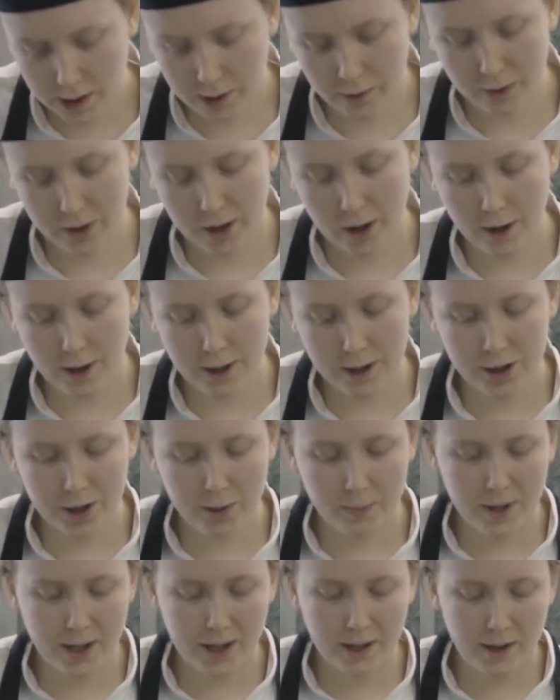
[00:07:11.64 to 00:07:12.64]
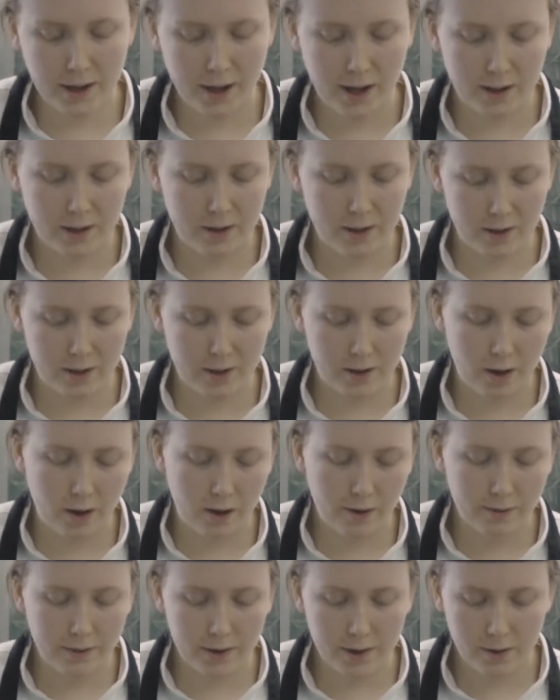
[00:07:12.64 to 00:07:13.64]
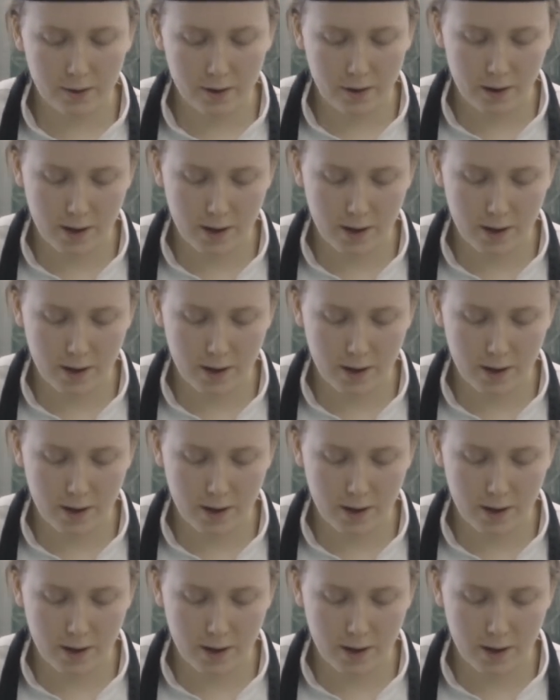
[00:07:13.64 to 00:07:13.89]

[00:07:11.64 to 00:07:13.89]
your ricotta should be nice and soft.